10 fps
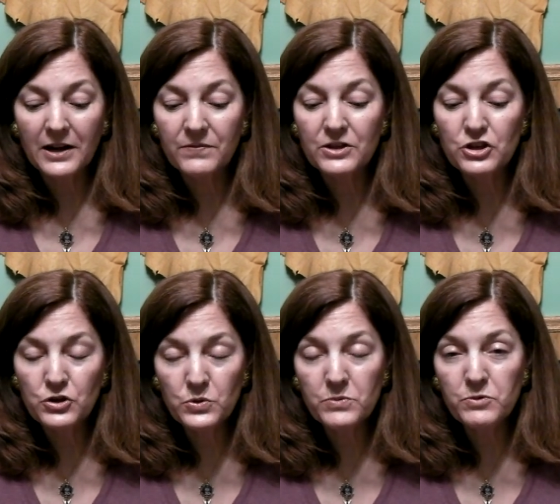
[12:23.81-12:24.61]
of the
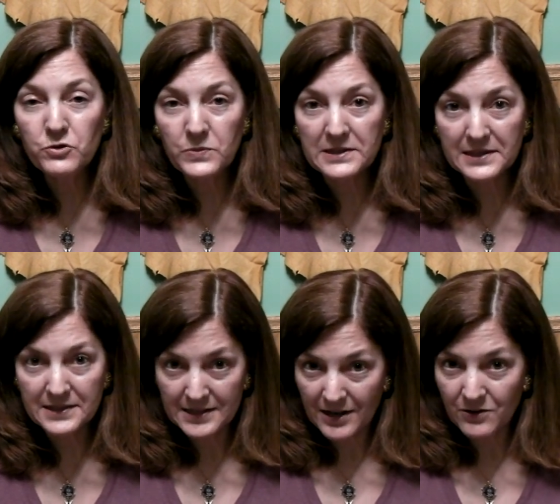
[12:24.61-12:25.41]
newer movements
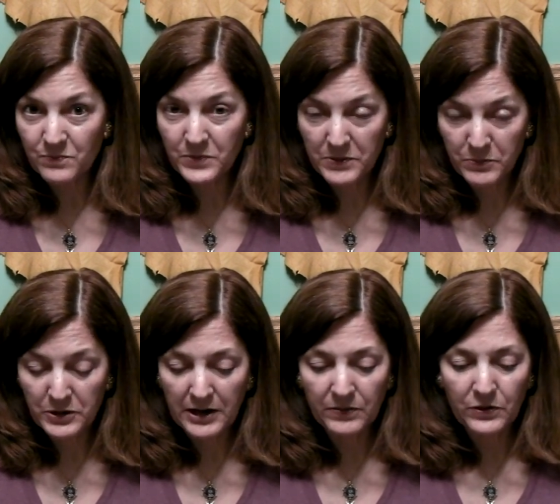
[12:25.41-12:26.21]
that's now being
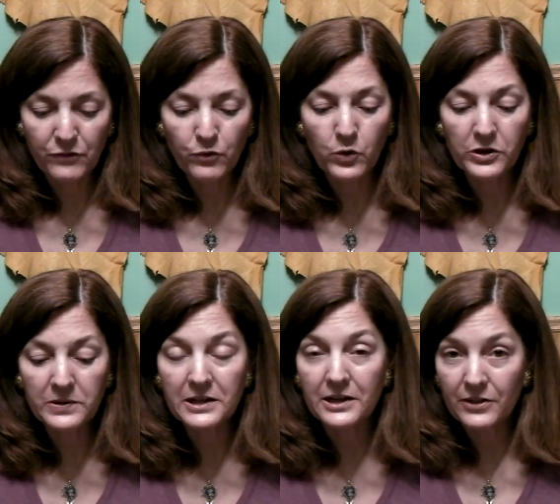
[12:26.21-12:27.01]
put out there for you
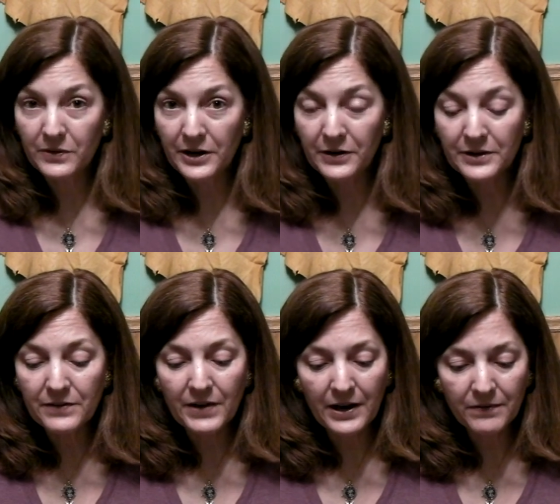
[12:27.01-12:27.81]
in another
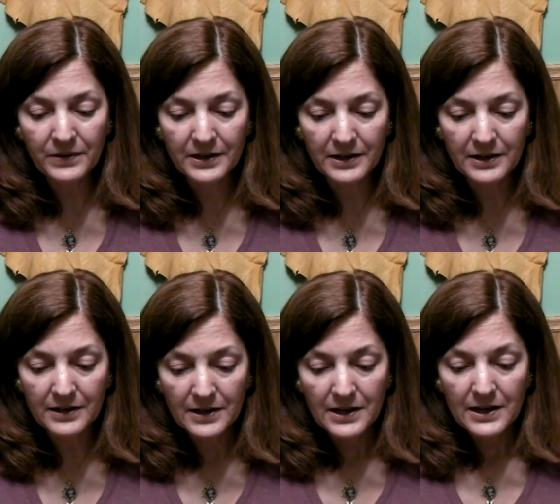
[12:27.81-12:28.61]
area of
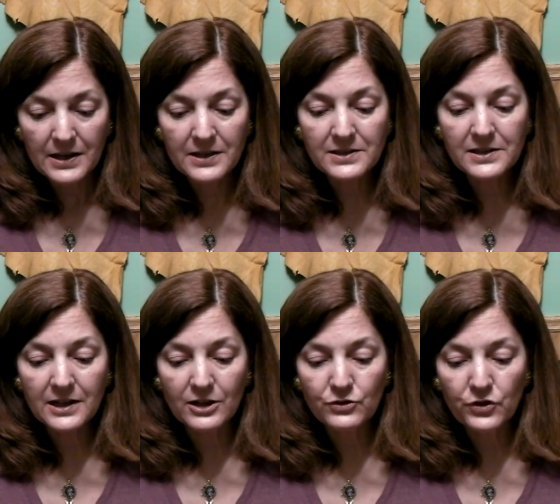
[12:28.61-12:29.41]
Africa is the
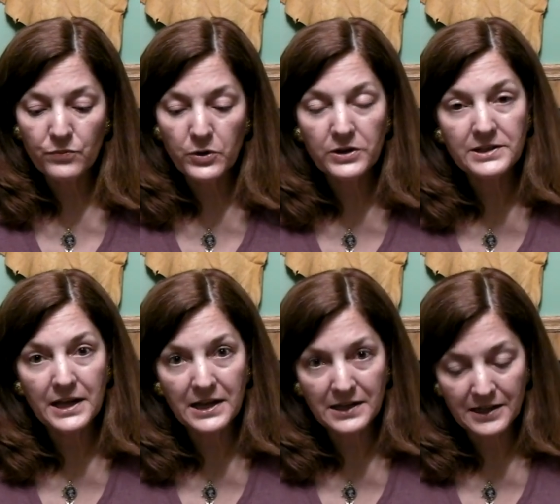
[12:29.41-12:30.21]
country of
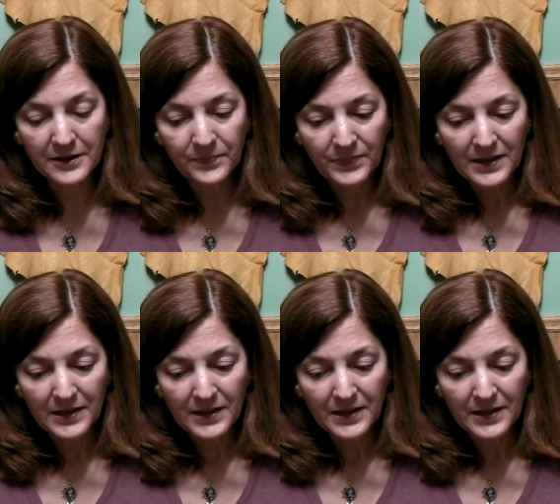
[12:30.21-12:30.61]
Mauritania.